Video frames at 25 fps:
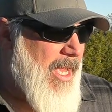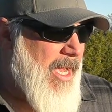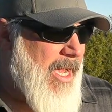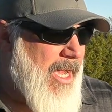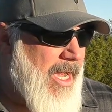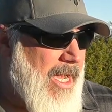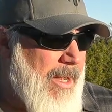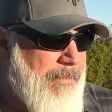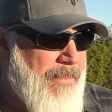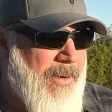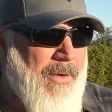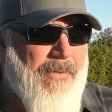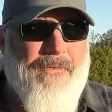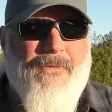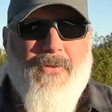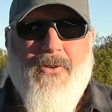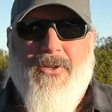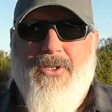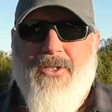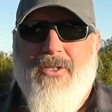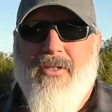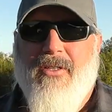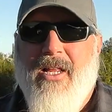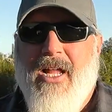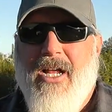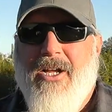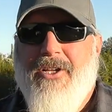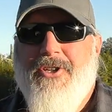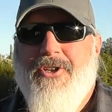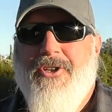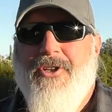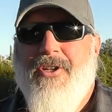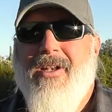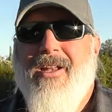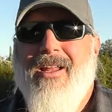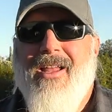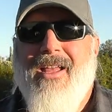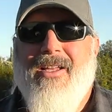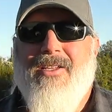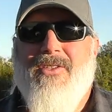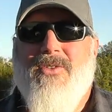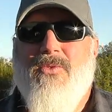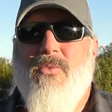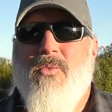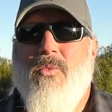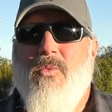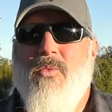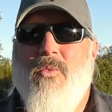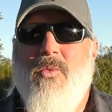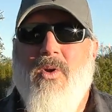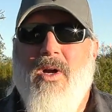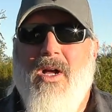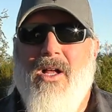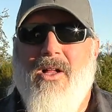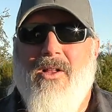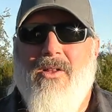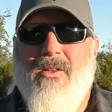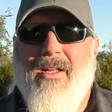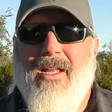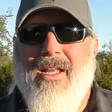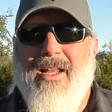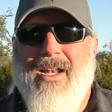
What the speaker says: but for selection as well.